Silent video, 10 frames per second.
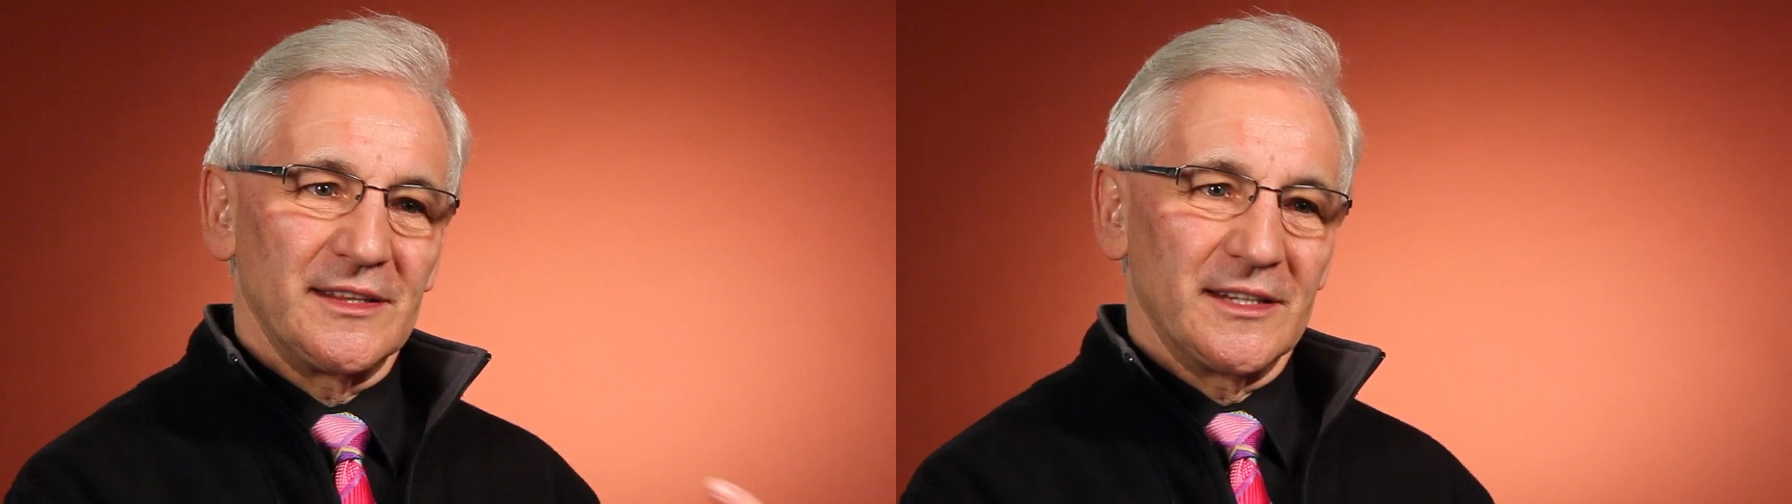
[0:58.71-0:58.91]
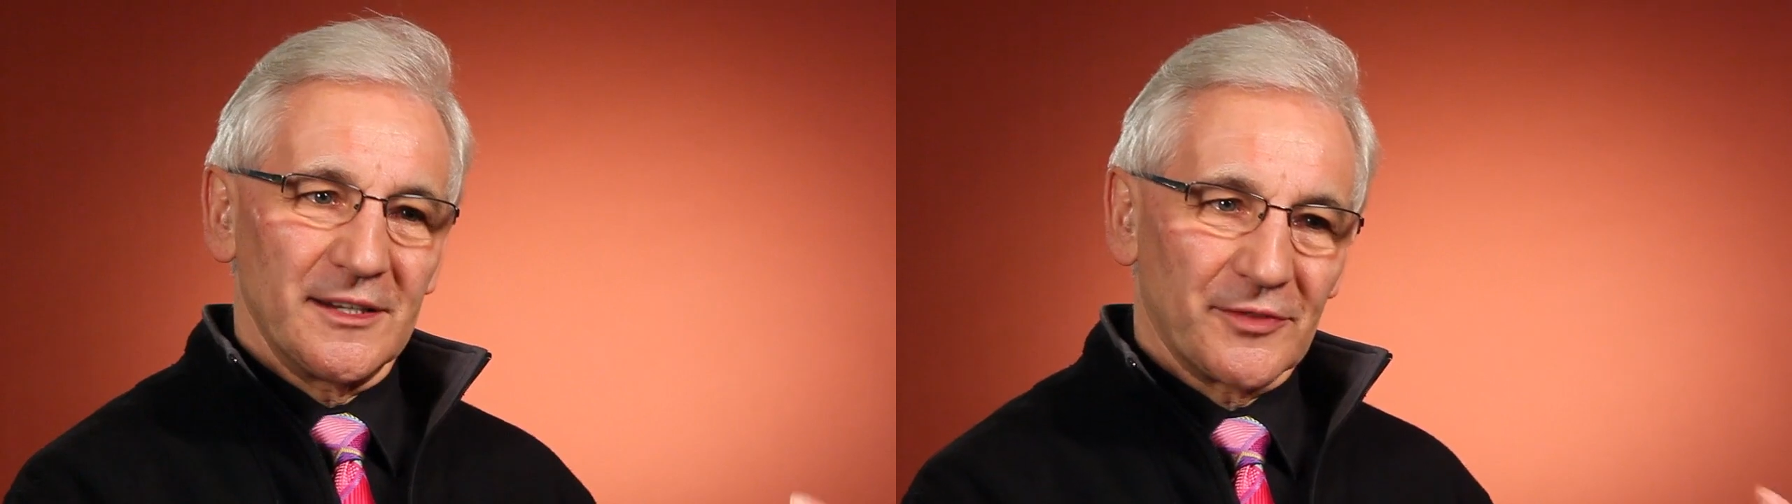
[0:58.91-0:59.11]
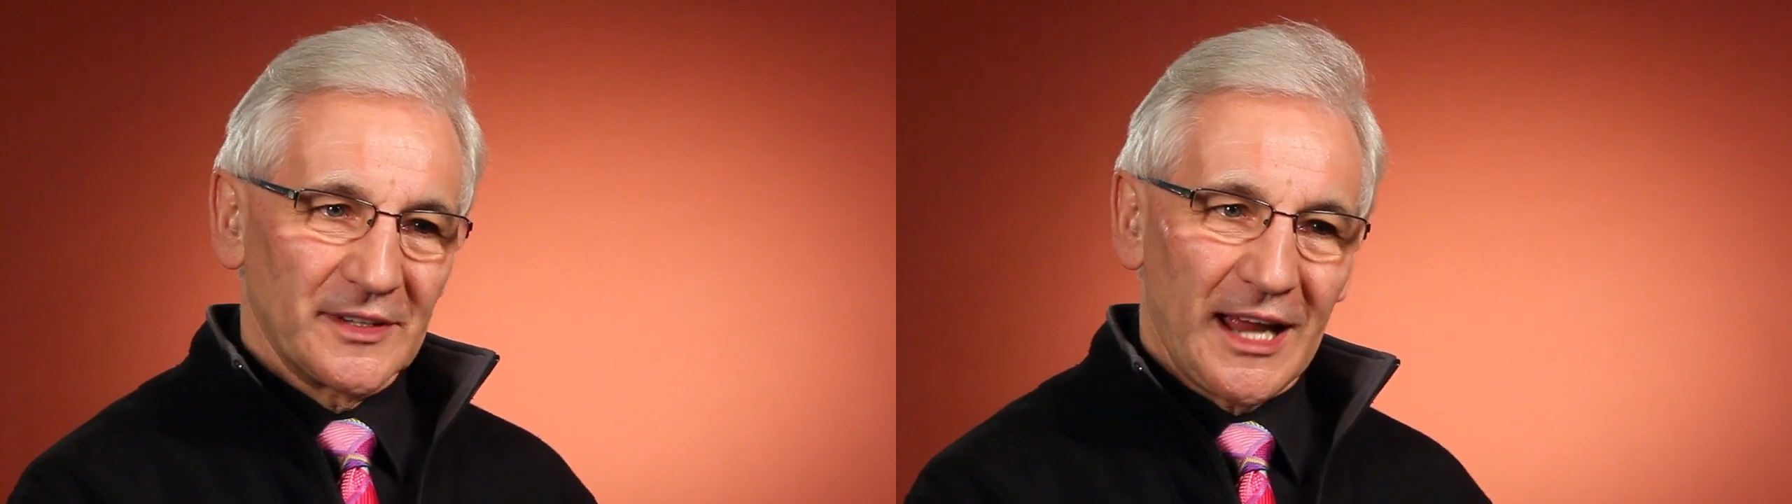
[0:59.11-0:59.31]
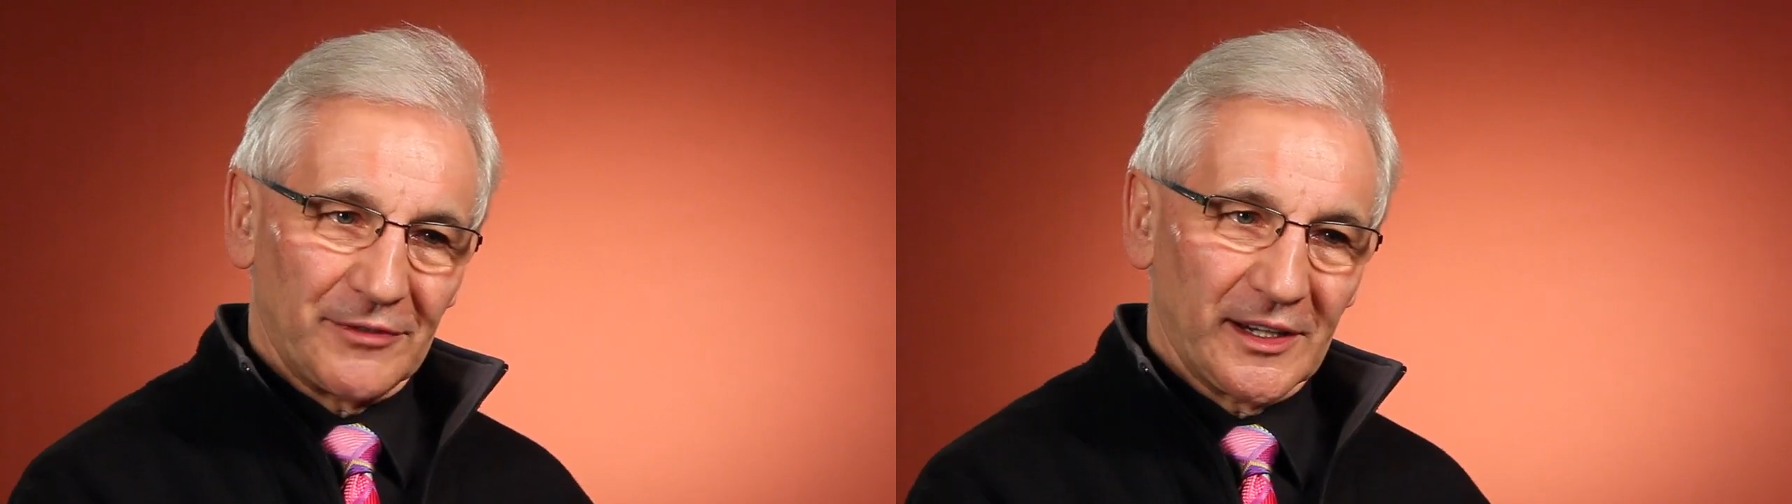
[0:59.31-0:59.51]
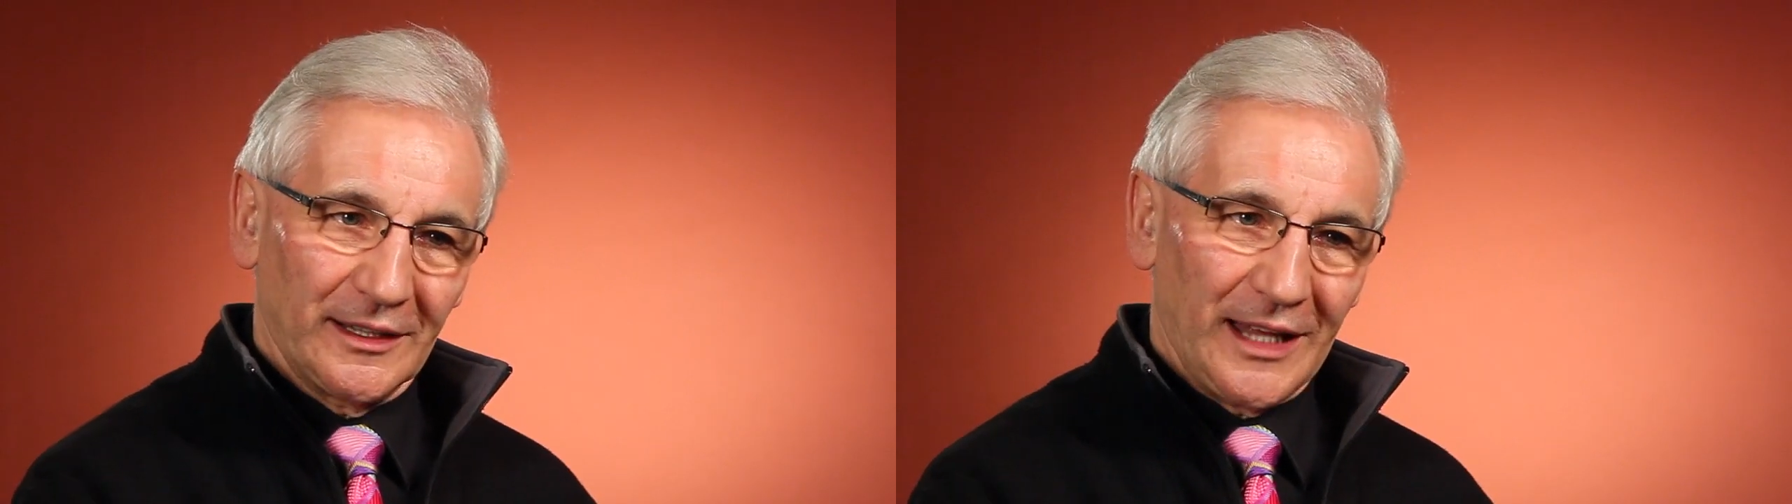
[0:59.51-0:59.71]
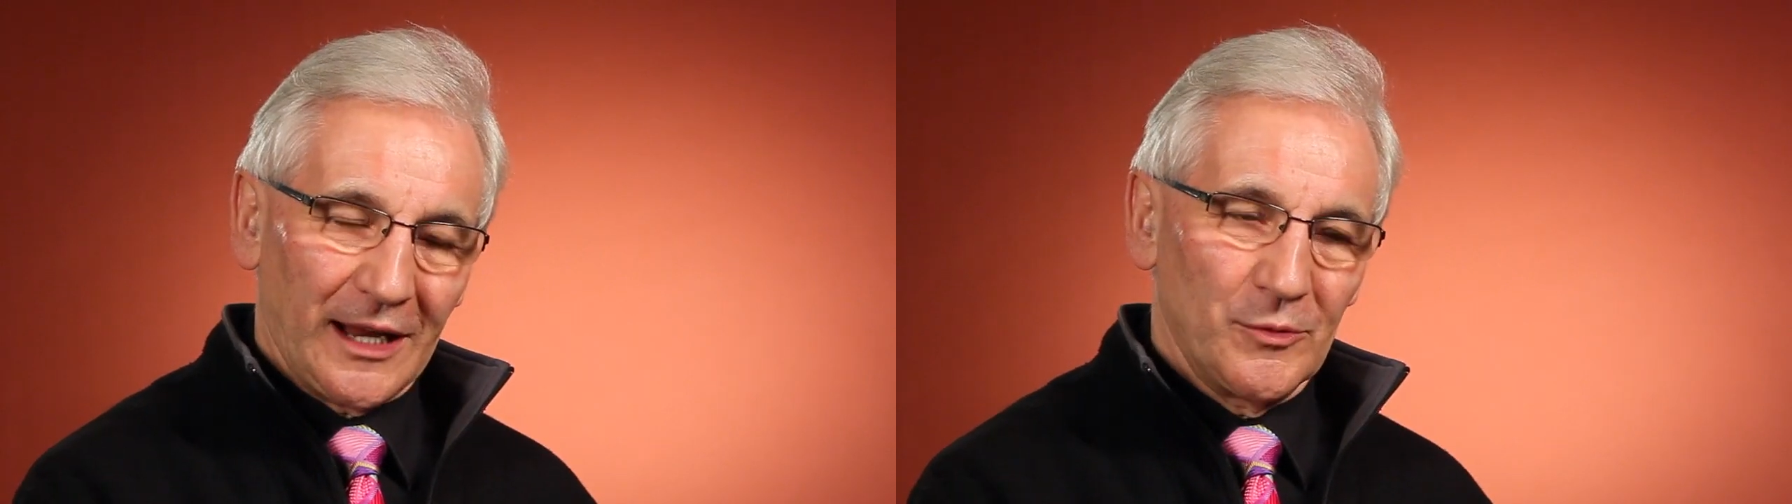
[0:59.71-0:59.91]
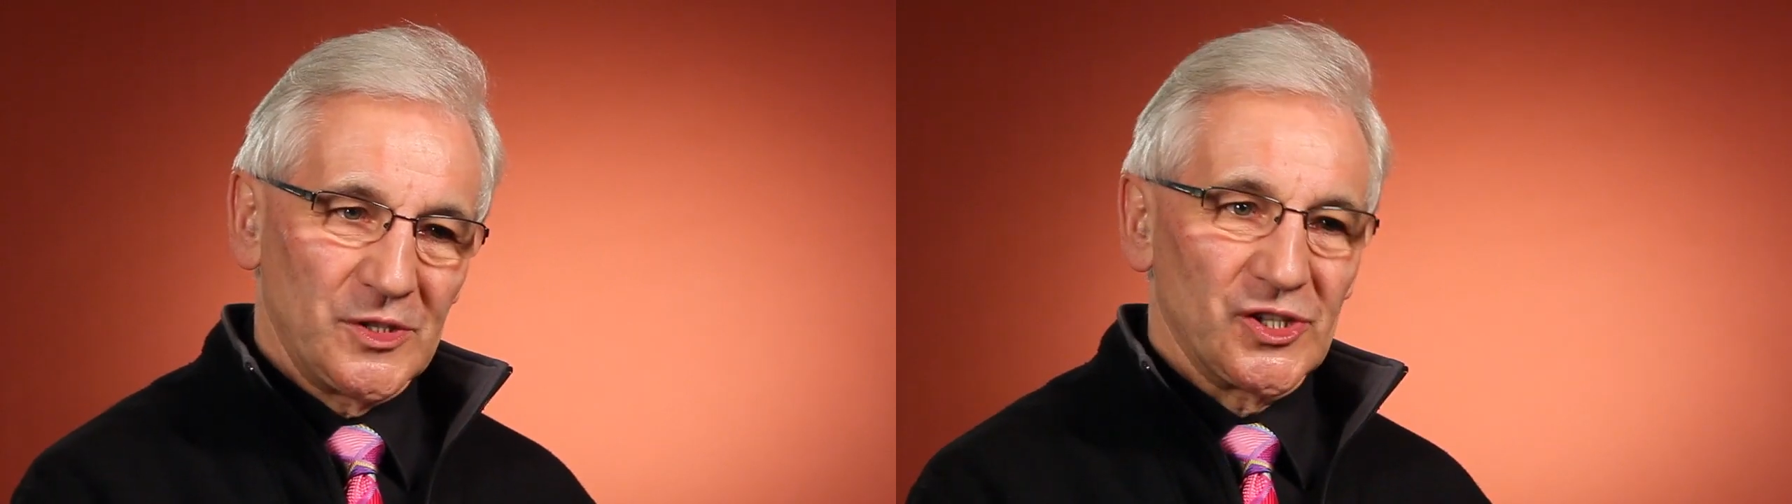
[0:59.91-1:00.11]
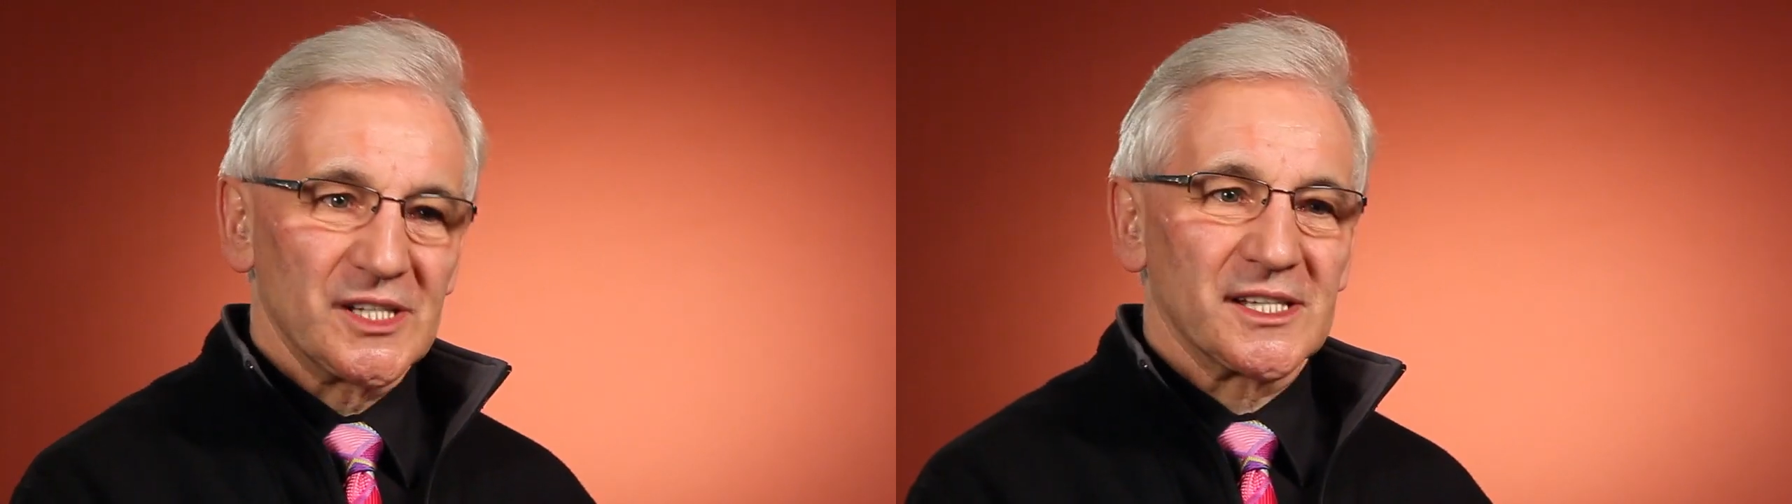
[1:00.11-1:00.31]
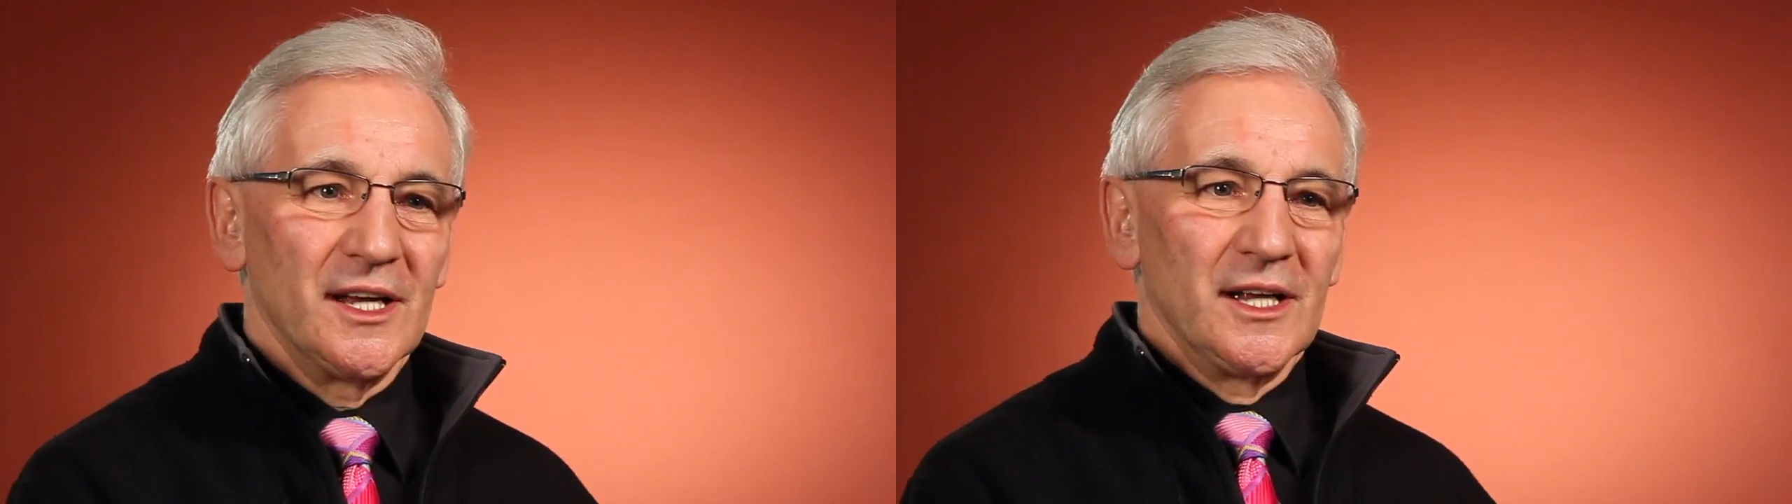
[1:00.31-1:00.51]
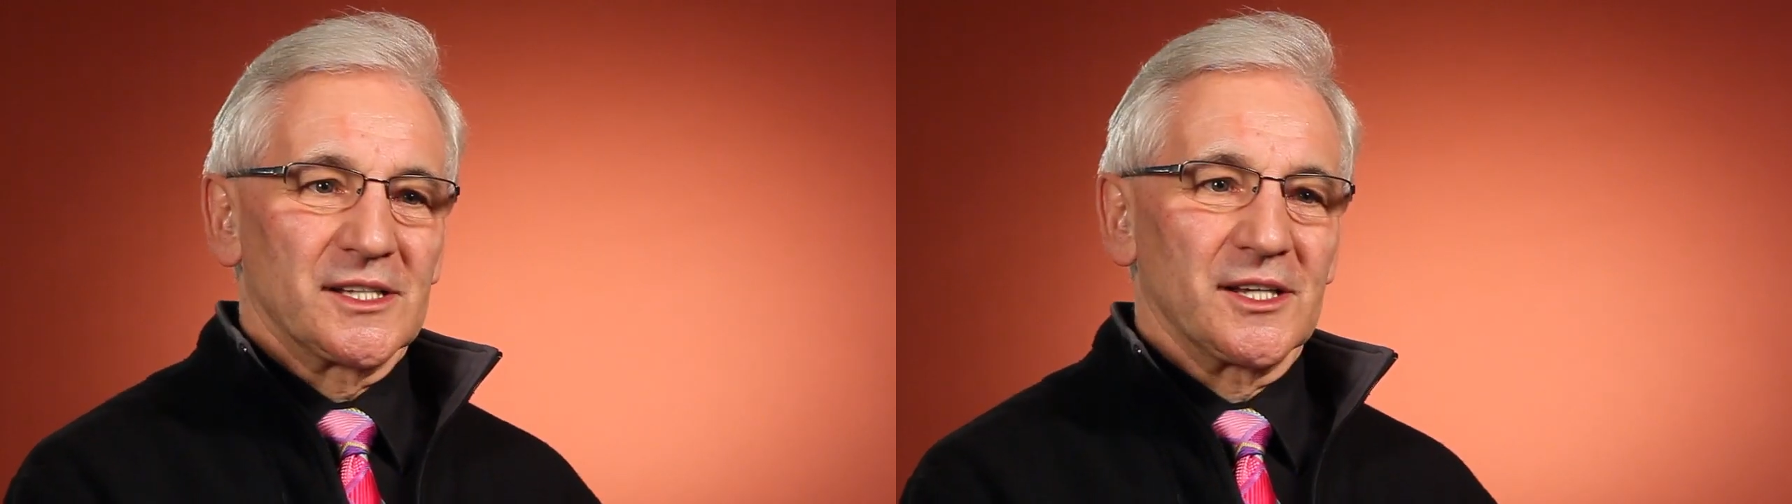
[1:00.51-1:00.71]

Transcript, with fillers: in the different African languages,